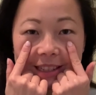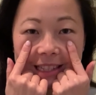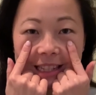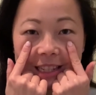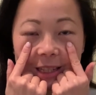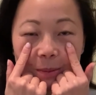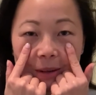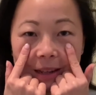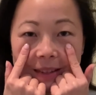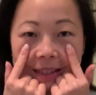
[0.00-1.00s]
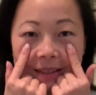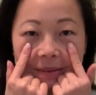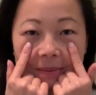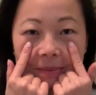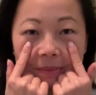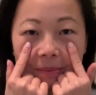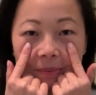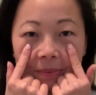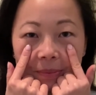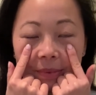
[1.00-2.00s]
10 deep breaths.
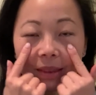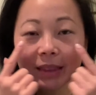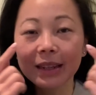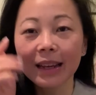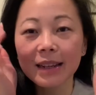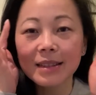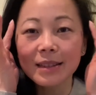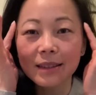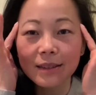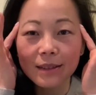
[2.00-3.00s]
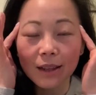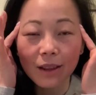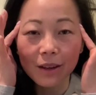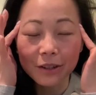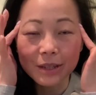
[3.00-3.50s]
The next is along your